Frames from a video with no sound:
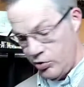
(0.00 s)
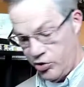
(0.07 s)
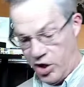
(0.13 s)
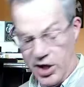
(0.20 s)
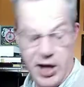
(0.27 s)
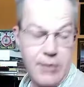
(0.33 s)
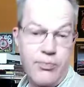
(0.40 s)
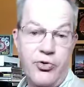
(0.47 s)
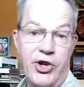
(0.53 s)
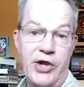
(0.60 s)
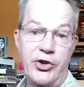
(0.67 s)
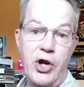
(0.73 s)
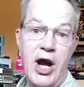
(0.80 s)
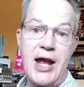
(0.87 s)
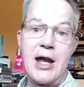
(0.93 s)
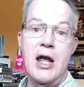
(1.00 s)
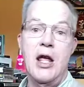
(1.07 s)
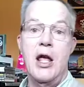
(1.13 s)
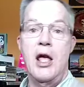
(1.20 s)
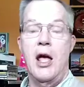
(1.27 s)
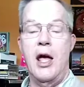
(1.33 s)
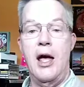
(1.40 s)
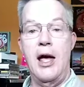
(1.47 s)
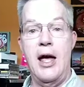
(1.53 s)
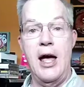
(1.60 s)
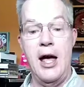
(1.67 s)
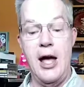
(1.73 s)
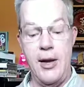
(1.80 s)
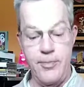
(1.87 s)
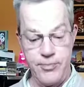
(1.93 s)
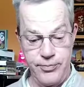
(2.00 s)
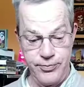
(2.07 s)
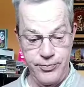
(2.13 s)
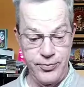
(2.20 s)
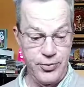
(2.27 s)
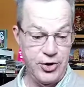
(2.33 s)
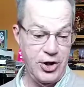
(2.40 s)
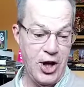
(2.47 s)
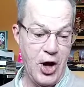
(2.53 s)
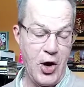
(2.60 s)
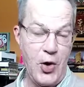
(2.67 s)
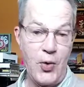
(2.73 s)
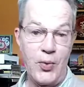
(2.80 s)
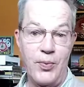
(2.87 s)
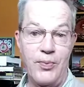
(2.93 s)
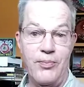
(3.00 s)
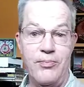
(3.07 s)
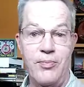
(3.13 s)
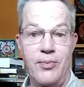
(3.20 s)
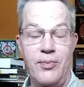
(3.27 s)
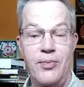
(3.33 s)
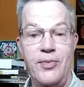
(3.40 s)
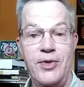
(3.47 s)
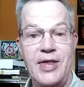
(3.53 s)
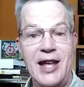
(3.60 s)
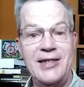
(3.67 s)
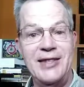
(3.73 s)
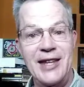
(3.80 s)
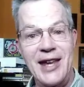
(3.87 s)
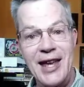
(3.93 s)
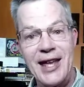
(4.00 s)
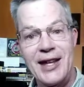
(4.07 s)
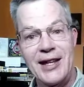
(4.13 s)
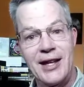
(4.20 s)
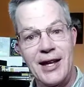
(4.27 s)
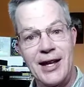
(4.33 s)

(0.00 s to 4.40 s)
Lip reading: so I did. Sounds great. So that's it.